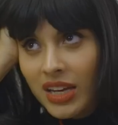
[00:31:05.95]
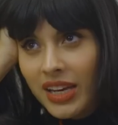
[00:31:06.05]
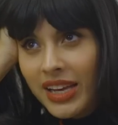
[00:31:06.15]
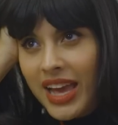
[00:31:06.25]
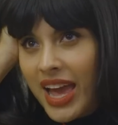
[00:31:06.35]

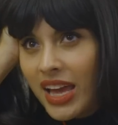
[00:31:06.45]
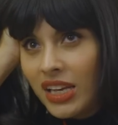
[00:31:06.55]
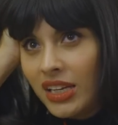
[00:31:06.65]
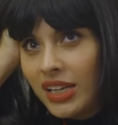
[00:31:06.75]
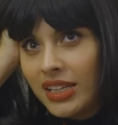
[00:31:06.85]

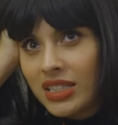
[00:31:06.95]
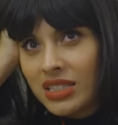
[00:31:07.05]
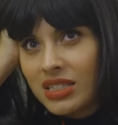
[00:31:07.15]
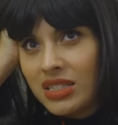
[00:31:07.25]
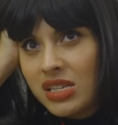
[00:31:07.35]
again, it
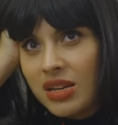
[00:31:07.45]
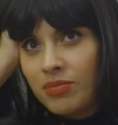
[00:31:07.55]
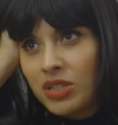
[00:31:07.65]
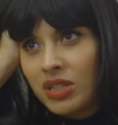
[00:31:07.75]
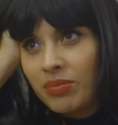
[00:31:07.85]
doesn't
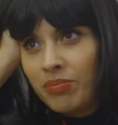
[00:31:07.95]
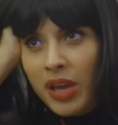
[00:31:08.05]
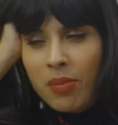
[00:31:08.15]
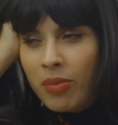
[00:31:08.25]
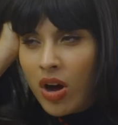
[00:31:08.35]
seem to
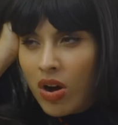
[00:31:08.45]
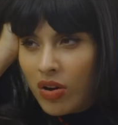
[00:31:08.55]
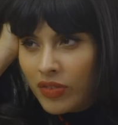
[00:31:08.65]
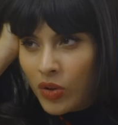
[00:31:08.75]
be a part of